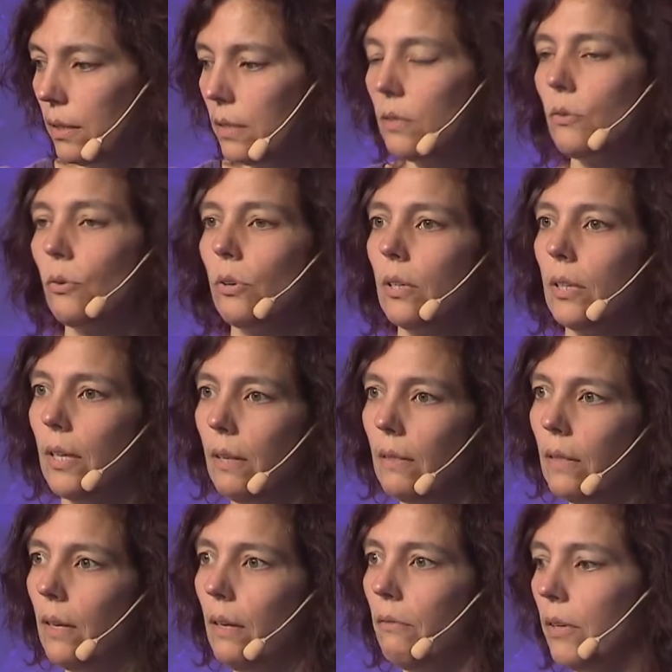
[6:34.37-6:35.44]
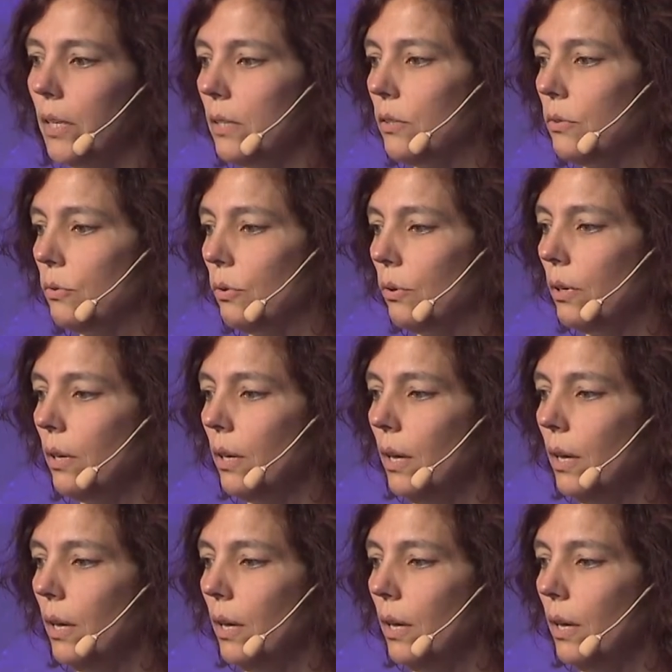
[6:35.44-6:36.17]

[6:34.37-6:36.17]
stored in the event store,